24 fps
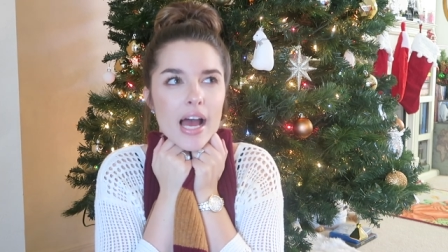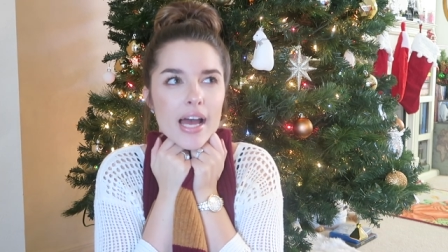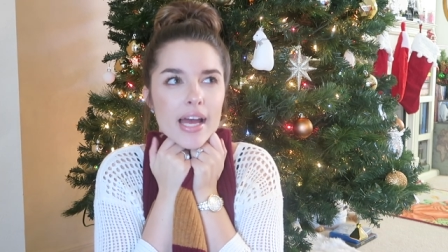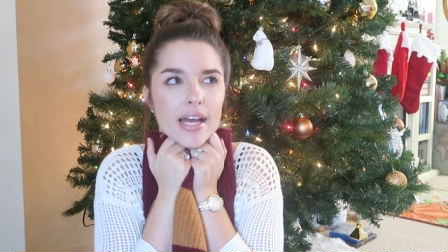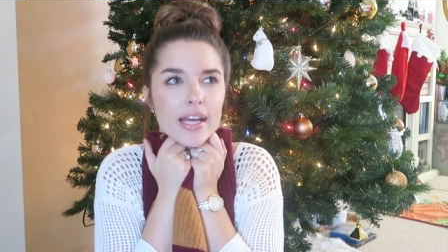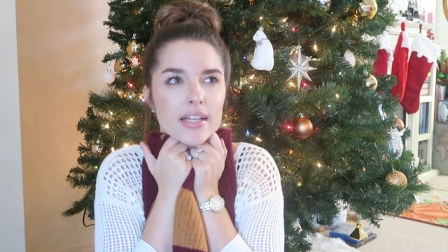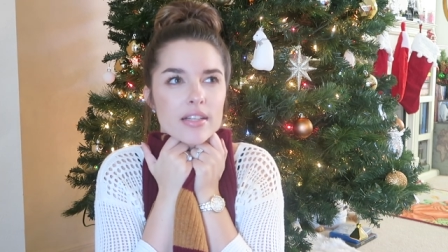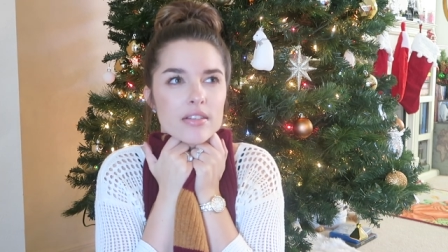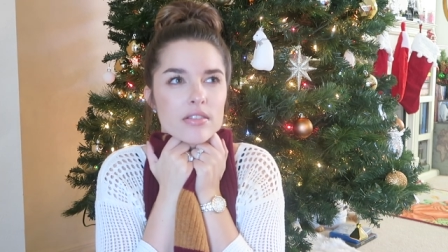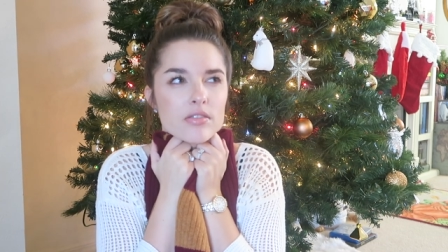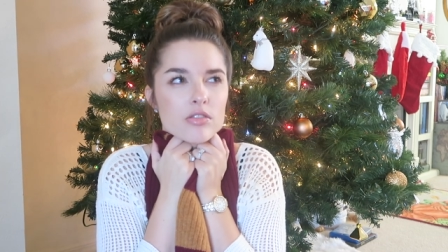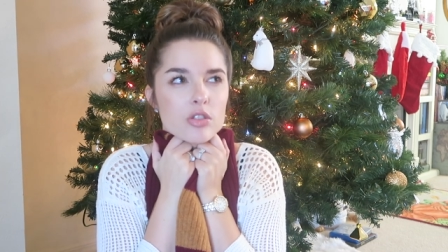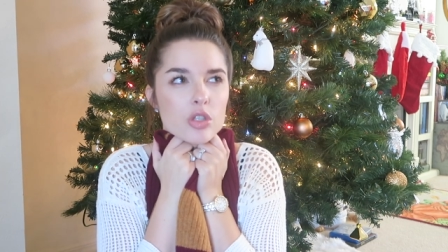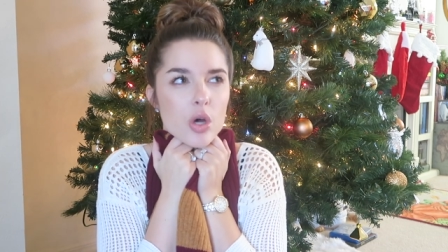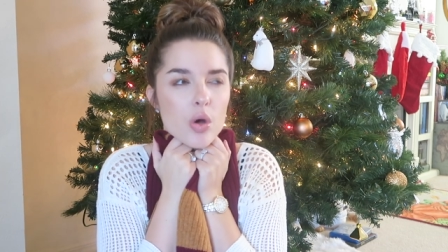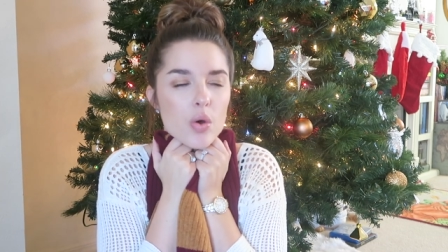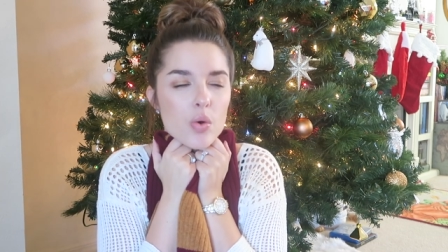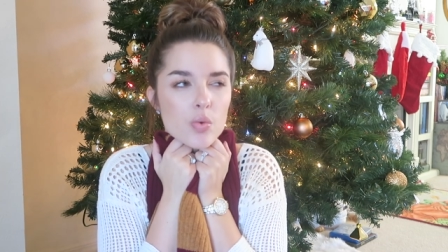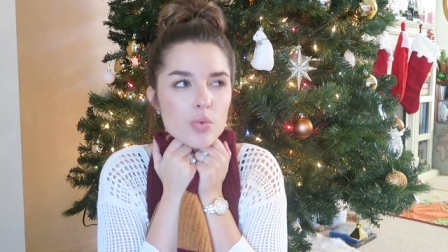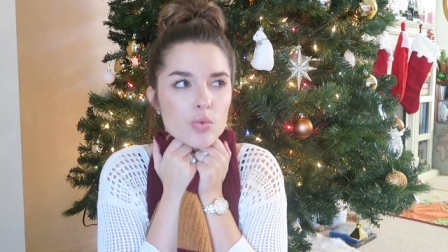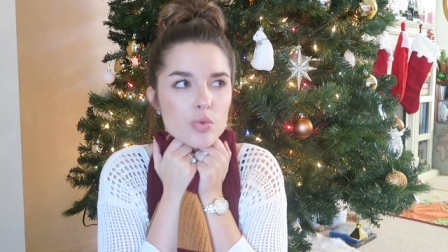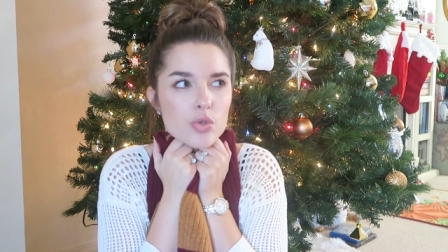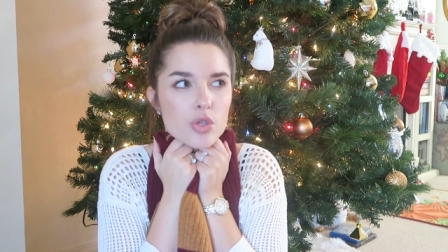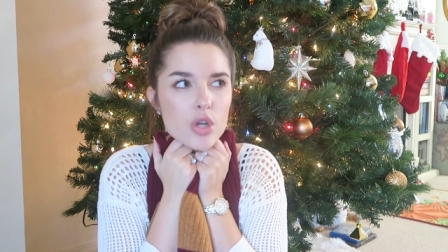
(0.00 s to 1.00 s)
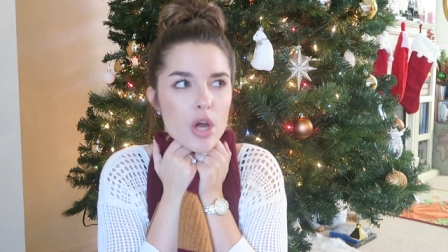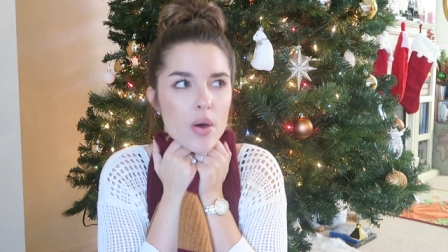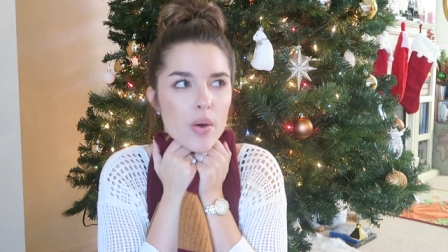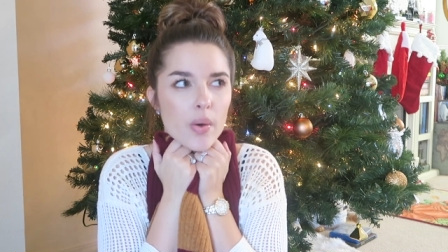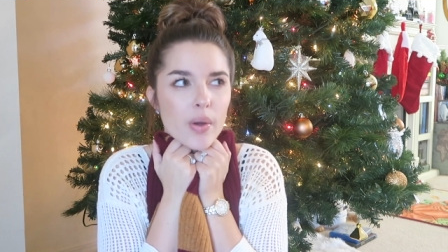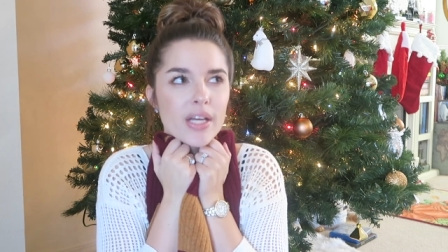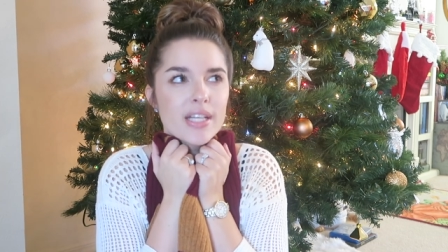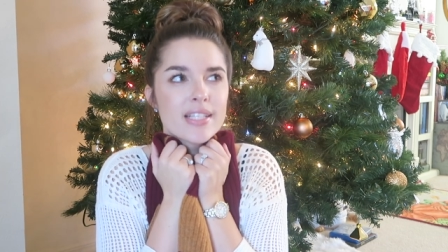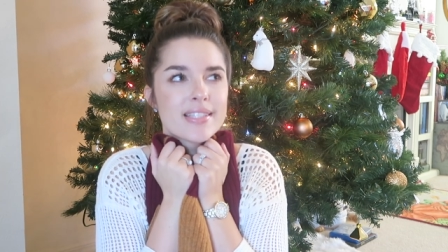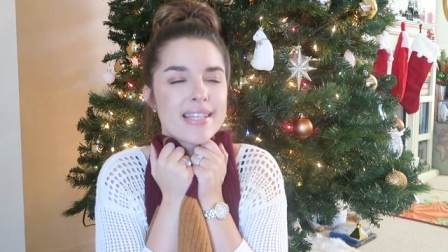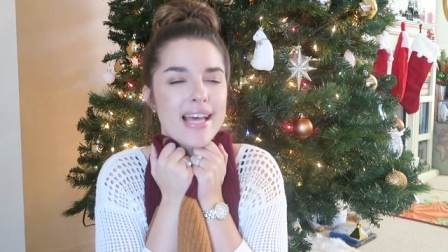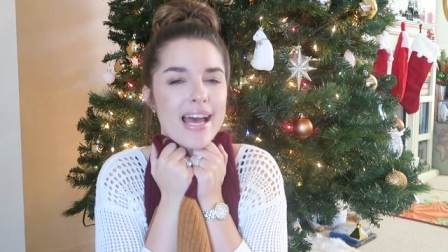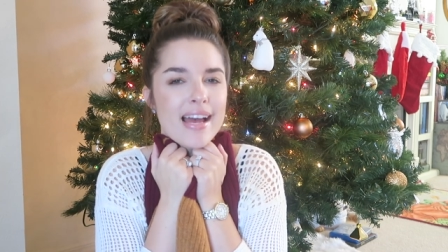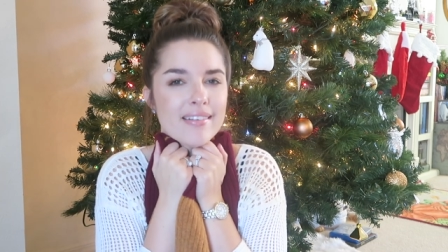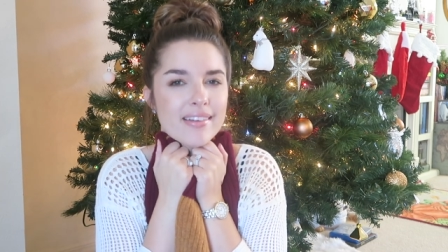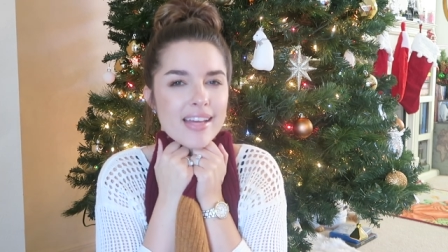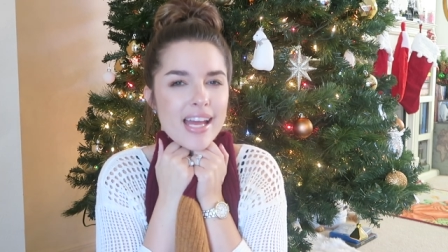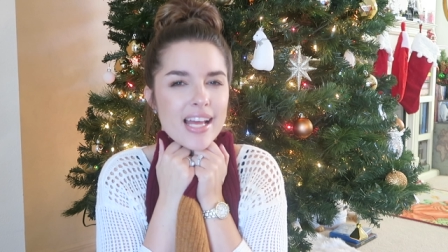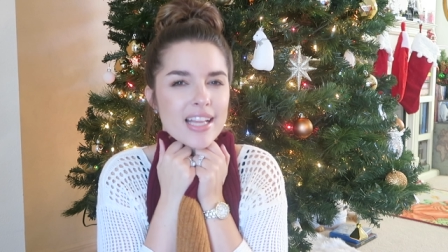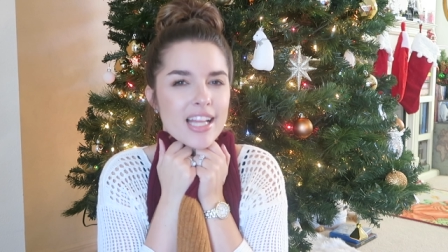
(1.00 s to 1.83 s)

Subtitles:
I don't know exactly,